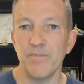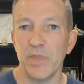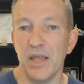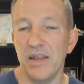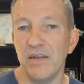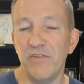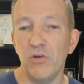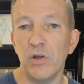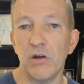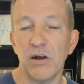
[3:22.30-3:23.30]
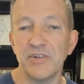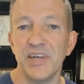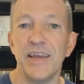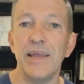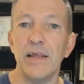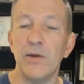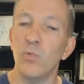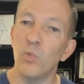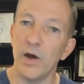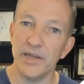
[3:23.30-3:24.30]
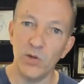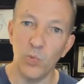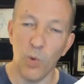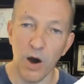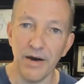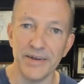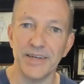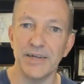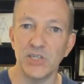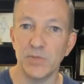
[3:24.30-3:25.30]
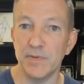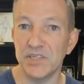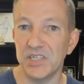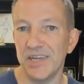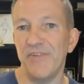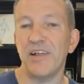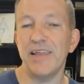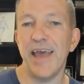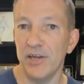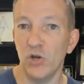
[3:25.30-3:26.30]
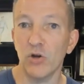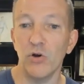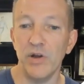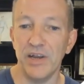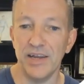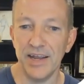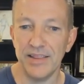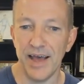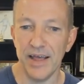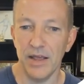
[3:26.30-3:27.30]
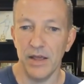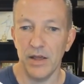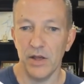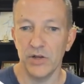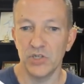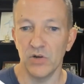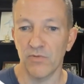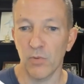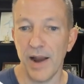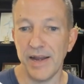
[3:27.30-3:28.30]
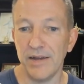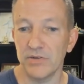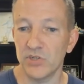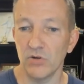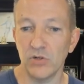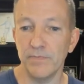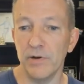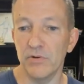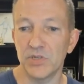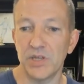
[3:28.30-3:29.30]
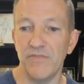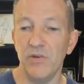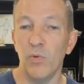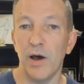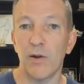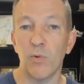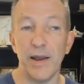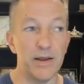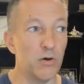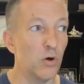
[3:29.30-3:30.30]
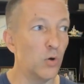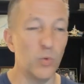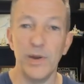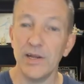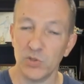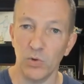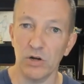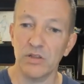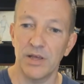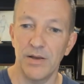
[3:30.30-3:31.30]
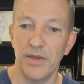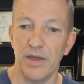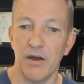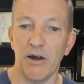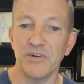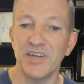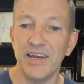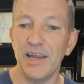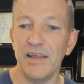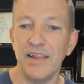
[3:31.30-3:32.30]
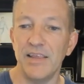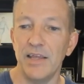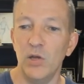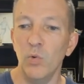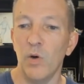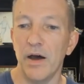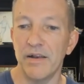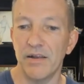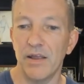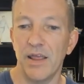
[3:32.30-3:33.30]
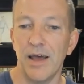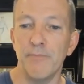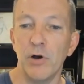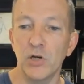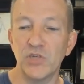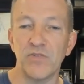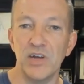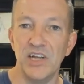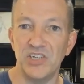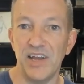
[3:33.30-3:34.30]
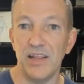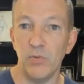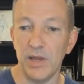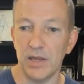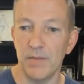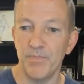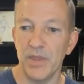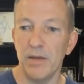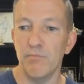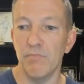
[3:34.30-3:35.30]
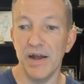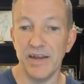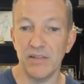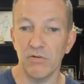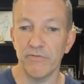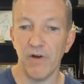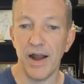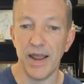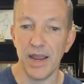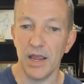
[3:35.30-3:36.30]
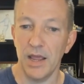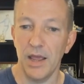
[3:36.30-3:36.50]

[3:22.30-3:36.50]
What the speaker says: And then if you can articulate what you want specifically, you're going to get that. So for writing social posts, if you want to write a whole week's worth, articulate that you want a post for each day of the week, Monday through Friday.